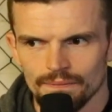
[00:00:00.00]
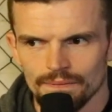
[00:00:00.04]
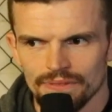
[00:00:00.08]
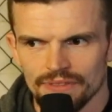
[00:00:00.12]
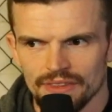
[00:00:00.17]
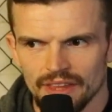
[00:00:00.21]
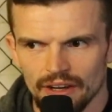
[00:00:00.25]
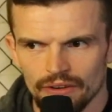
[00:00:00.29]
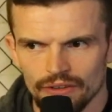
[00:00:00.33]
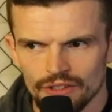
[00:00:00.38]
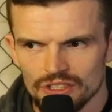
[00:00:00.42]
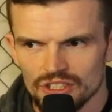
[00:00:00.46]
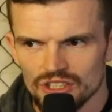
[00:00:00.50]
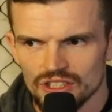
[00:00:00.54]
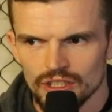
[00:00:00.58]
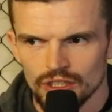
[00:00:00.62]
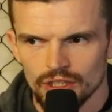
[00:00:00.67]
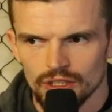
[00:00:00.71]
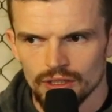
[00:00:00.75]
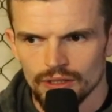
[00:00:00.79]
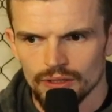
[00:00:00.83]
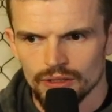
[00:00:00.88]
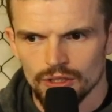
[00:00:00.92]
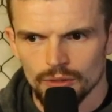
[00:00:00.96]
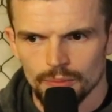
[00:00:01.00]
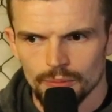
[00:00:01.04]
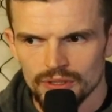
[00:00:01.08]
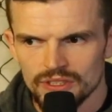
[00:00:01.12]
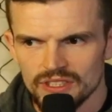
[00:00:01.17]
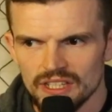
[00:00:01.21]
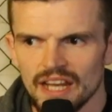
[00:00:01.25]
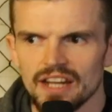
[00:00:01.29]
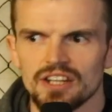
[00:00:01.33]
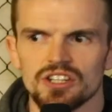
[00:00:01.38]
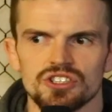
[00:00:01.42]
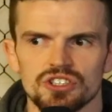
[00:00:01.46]
there is the
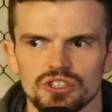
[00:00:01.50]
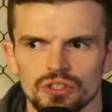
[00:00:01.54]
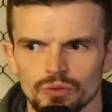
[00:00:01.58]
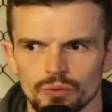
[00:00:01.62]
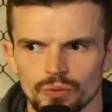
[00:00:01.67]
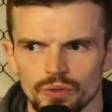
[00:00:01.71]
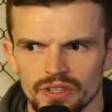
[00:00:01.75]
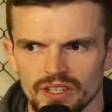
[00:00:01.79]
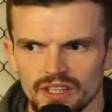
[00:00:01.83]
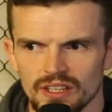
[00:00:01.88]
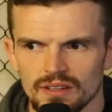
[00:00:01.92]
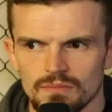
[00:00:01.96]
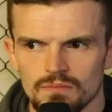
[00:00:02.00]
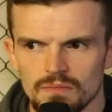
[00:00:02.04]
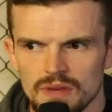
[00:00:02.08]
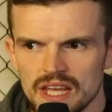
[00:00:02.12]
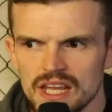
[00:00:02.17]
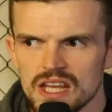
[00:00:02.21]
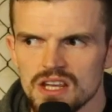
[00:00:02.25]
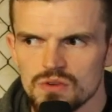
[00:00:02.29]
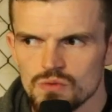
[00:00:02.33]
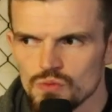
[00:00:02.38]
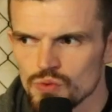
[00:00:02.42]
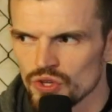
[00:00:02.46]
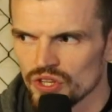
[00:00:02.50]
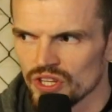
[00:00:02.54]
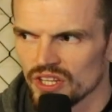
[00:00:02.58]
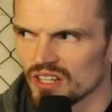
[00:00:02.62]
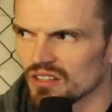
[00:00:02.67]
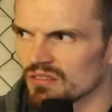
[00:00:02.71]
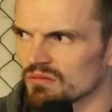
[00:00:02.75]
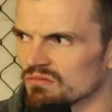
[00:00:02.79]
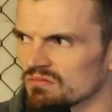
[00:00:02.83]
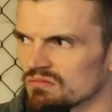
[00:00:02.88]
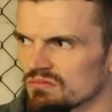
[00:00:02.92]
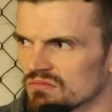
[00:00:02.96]
potential within me and
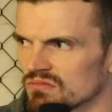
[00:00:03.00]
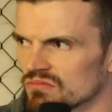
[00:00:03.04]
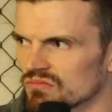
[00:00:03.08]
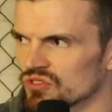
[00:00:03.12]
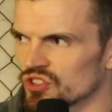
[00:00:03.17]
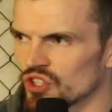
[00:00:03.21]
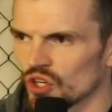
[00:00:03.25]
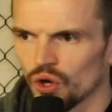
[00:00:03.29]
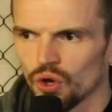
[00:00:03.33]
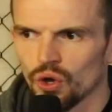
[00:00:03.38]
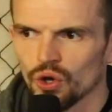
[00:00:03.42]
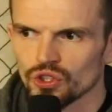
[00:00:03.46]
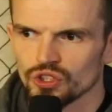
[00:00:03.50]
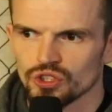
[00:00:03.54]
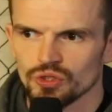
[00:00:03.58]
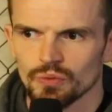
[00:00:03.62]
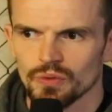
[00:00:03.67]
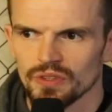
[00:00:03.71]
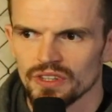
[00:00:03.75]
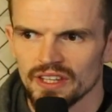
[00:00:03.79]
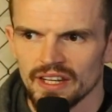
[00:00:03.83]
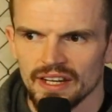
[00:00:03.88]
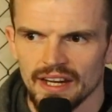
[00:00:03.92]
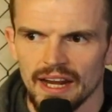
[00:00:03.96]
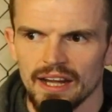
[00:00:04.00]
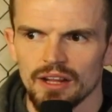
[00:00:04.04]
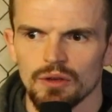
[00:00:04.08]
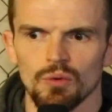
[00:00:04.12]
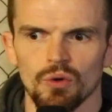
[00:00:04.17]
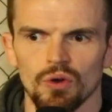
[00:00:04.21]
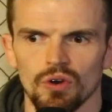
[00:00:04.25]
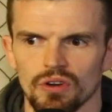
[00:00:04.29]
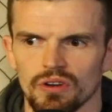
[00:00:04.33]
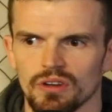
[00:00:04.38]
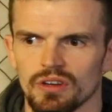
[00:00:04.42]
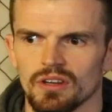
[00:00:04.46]
within George and within
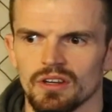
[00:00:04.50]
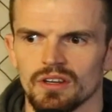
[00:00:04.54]
anyone